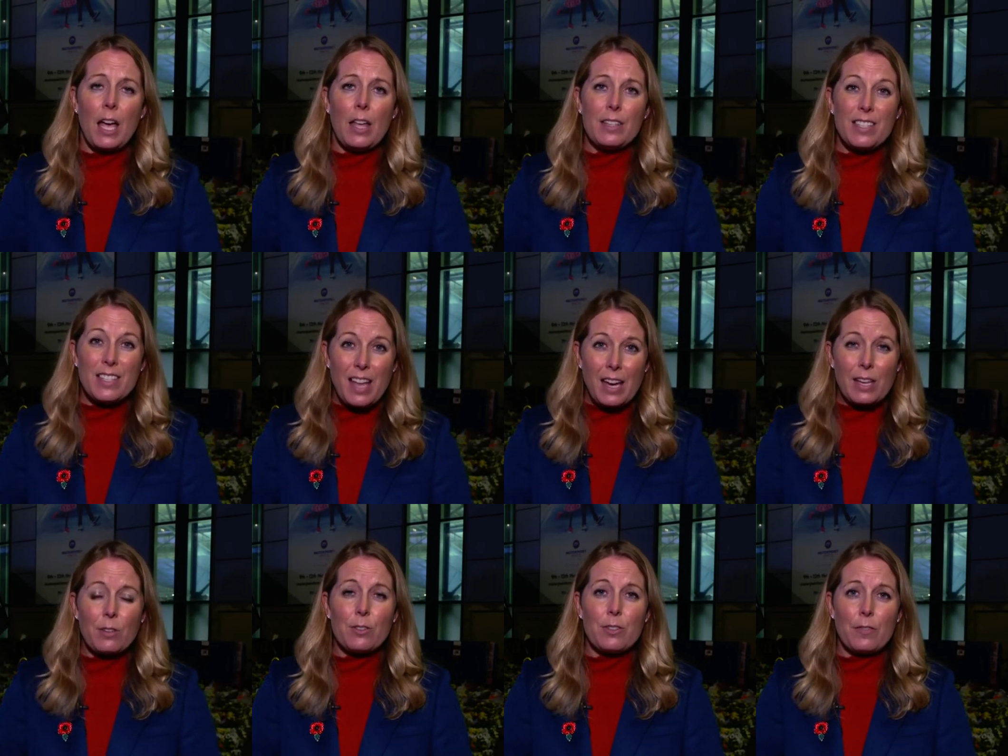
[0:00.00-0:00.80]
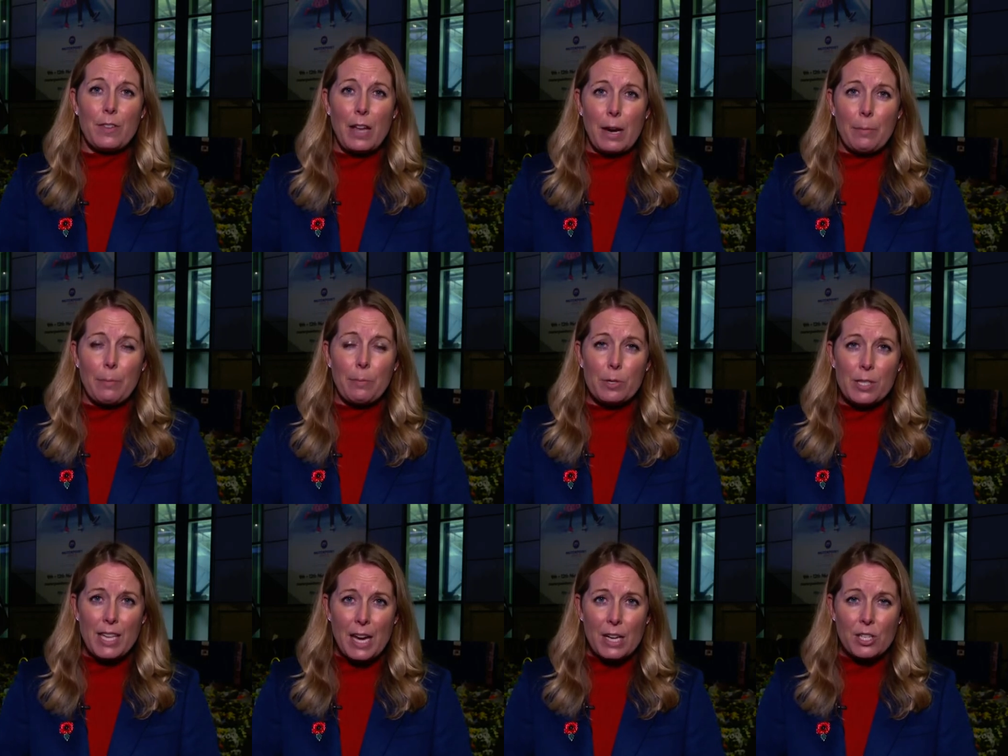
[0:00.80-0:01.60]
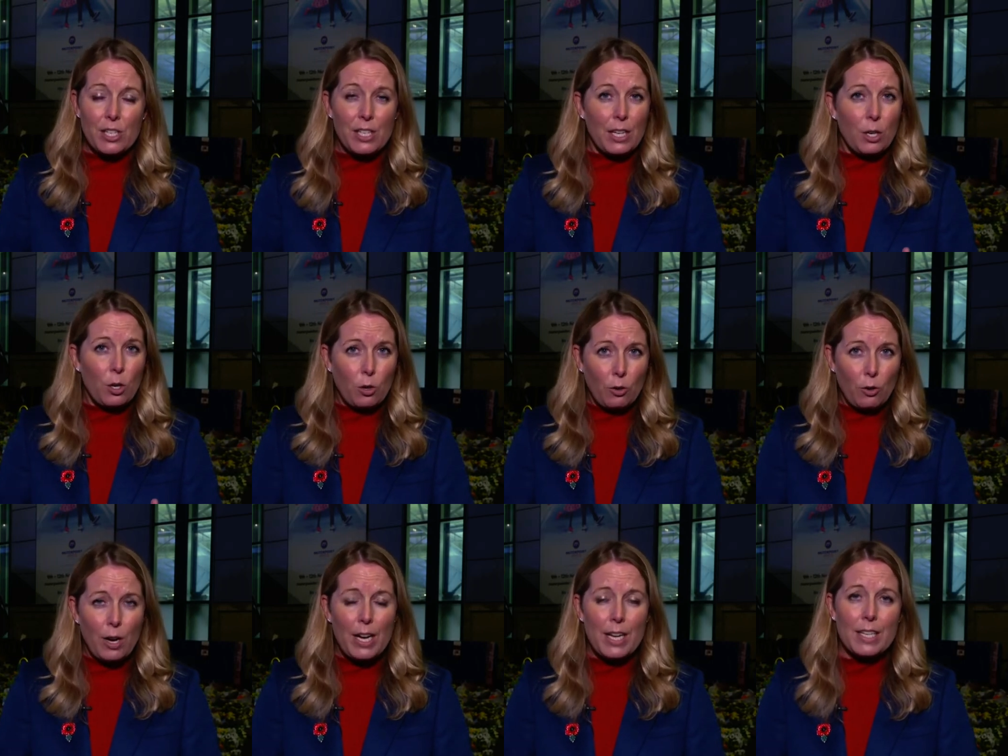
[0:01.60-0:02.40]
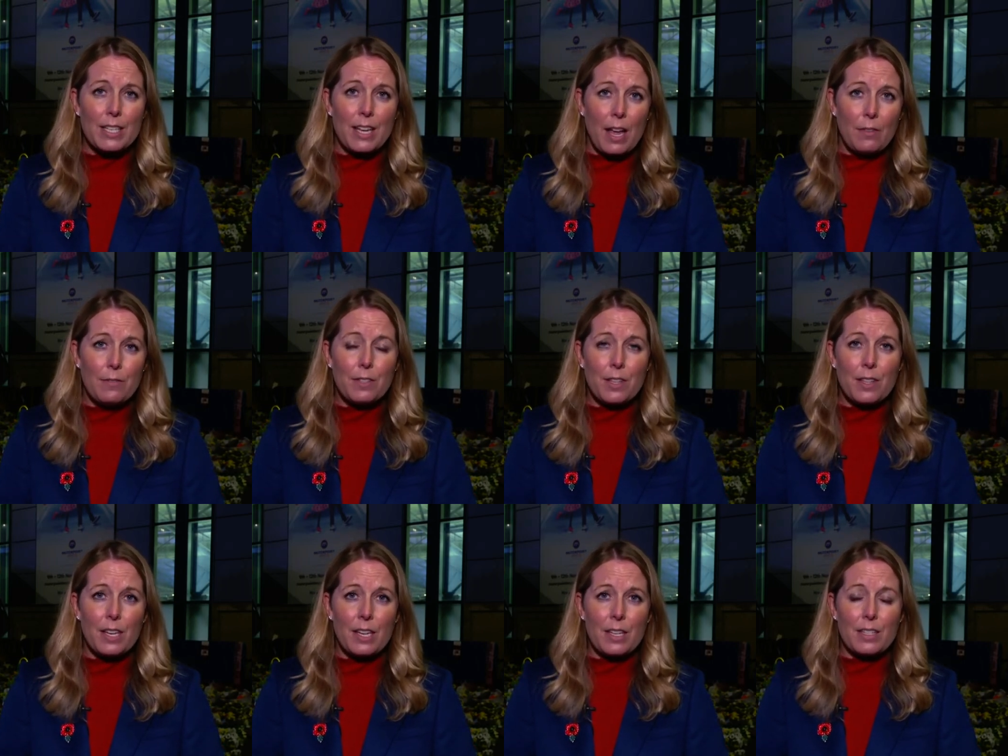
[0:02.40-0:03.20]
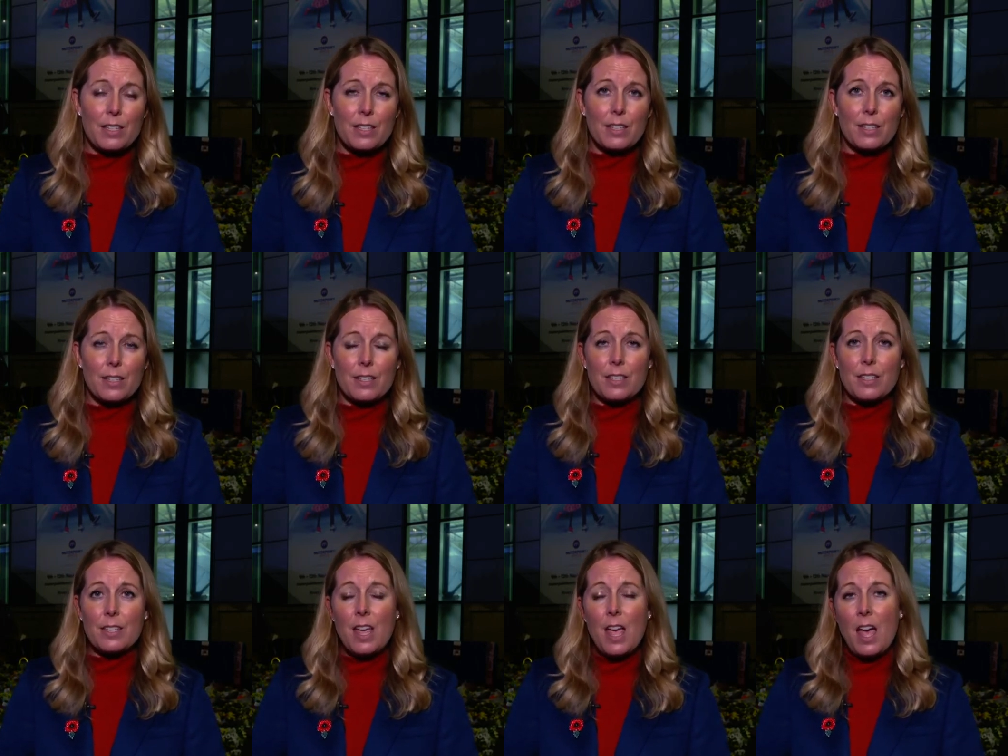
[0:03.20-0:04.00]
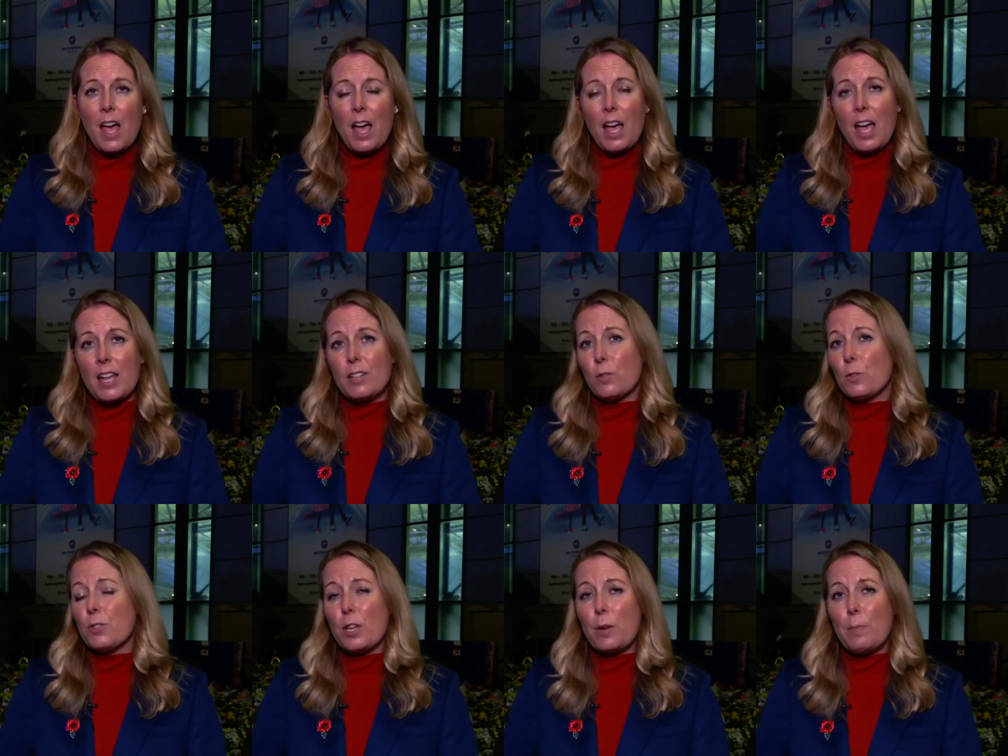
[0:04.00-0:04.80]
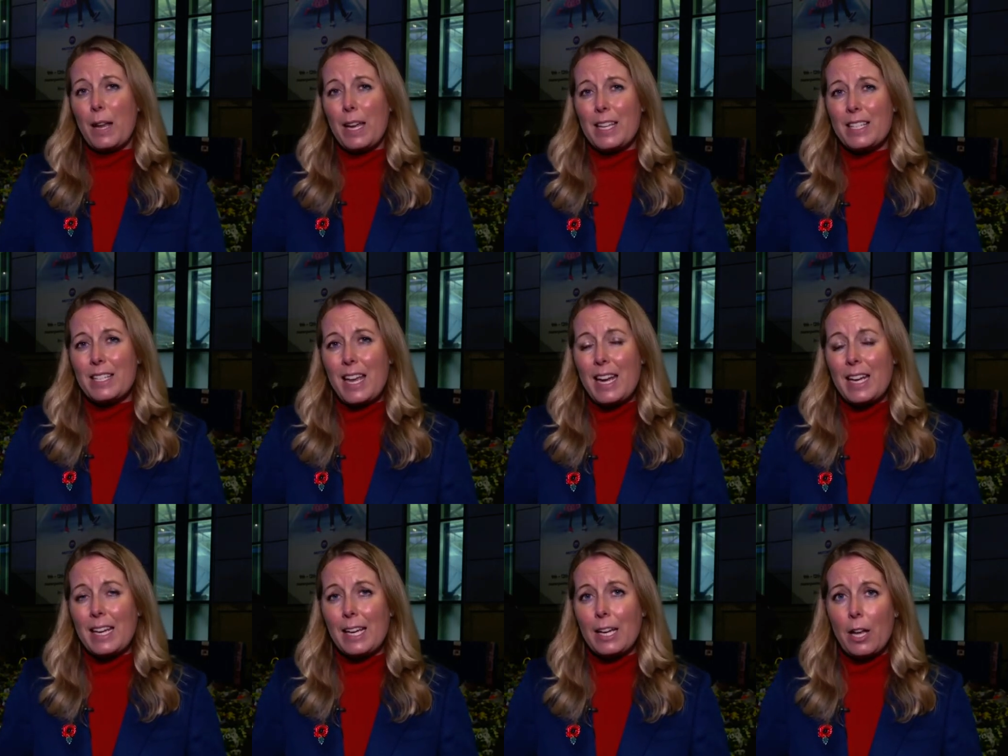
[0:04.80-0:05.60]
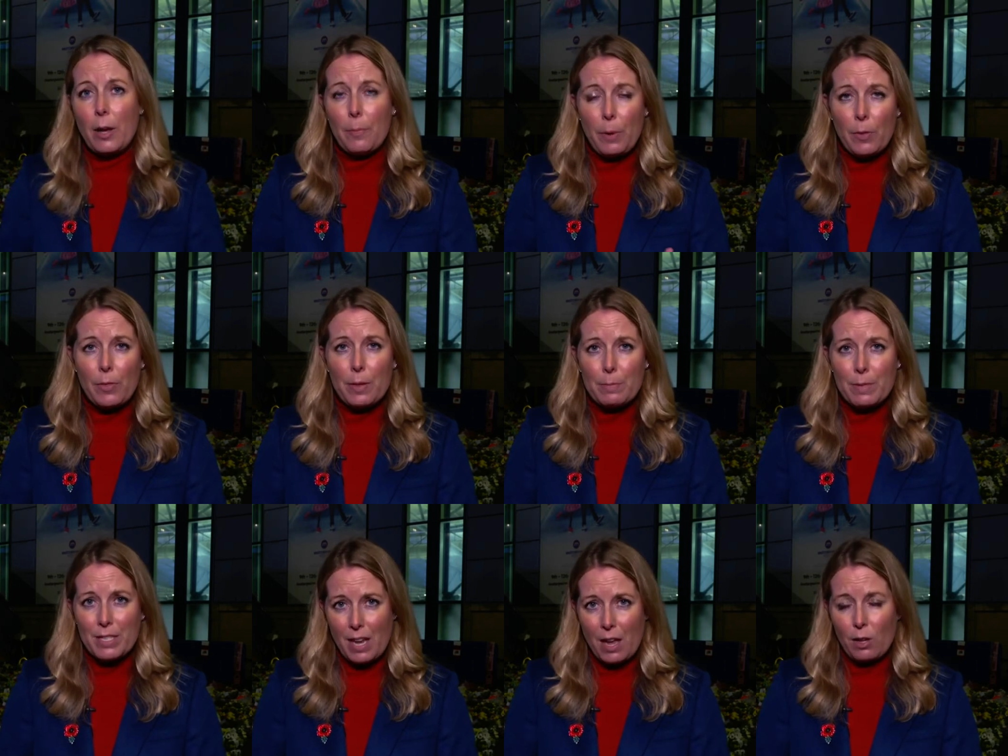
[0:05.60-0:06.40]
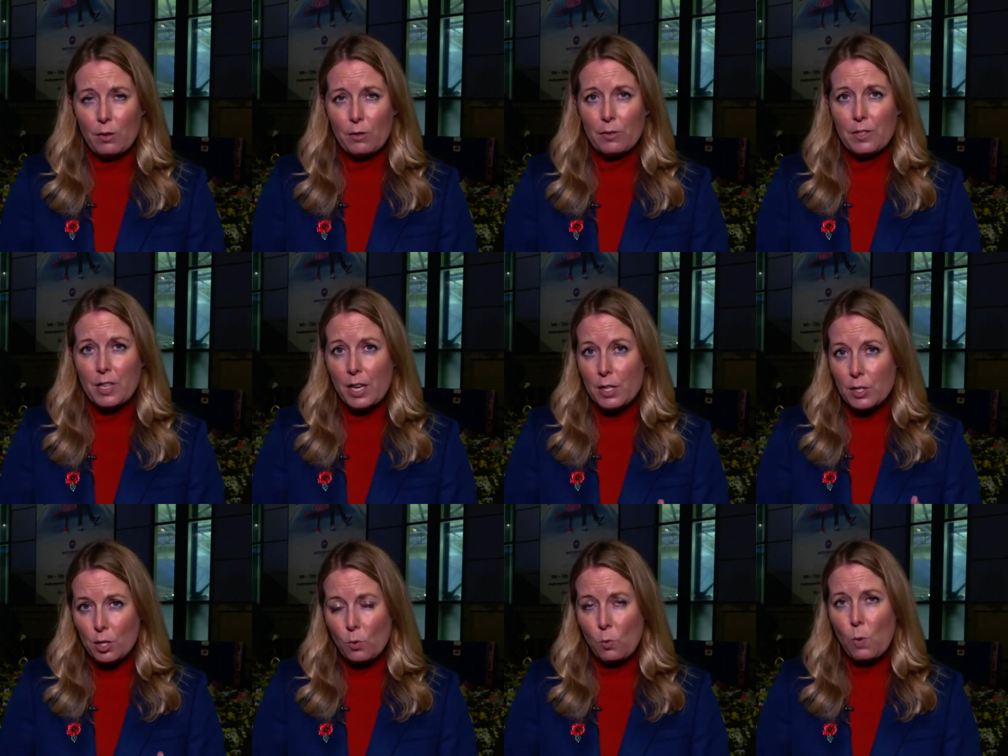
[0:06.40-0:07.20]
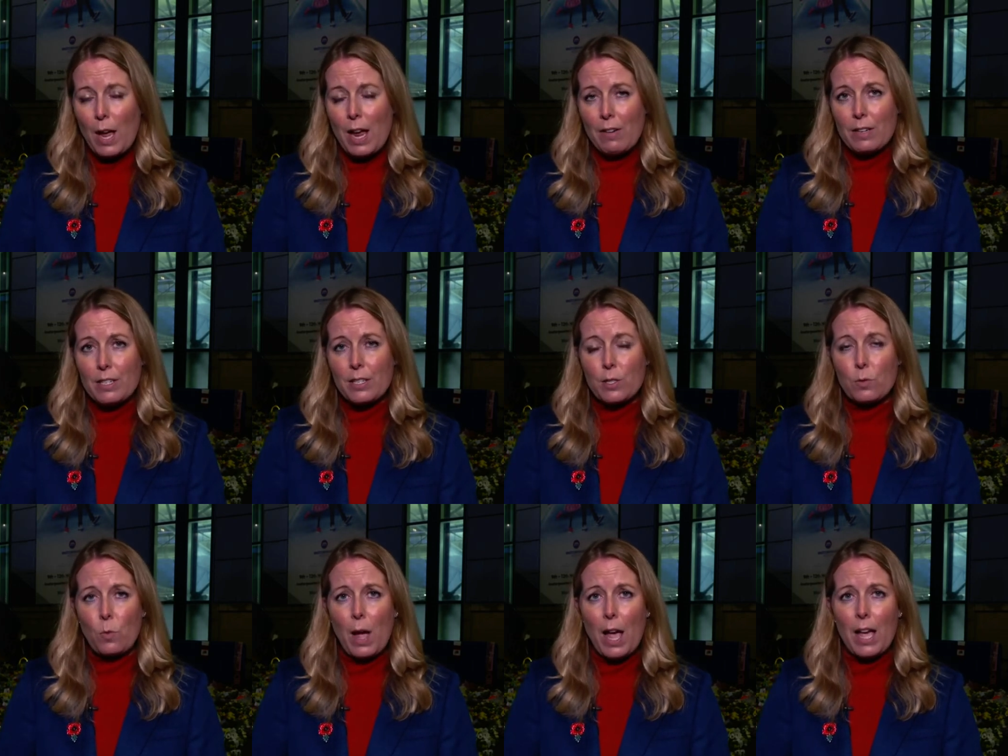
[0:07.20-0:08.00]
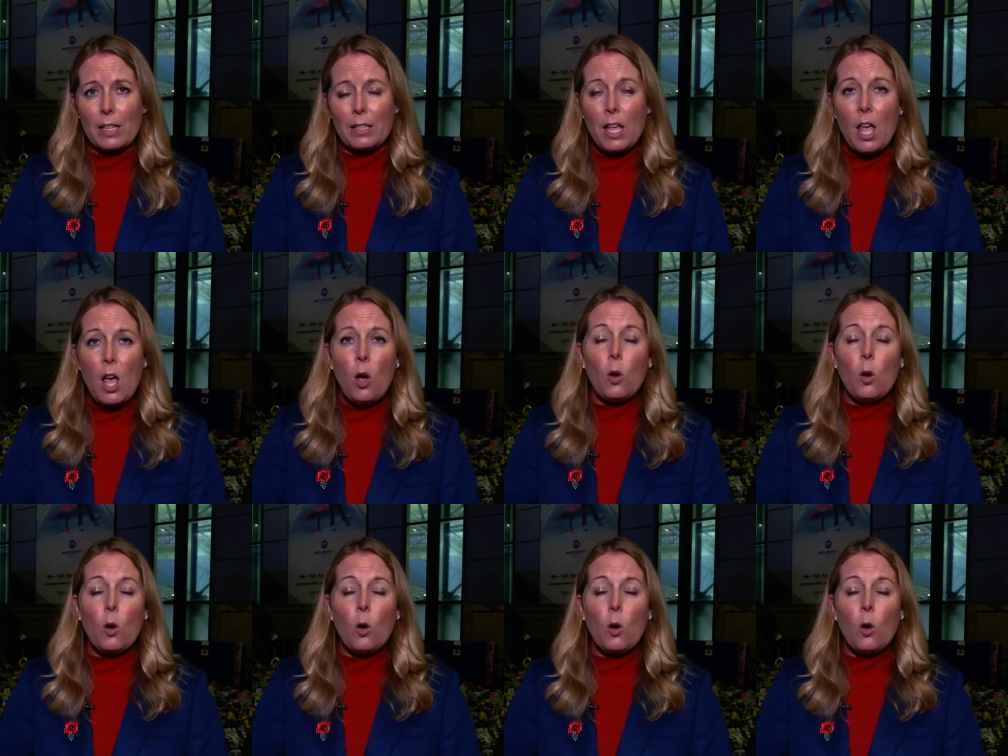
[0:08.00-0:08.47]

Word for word: uh, sales of neck protection increase after the incident uh, and also also players taking it upon themselves uh, to wear it as well.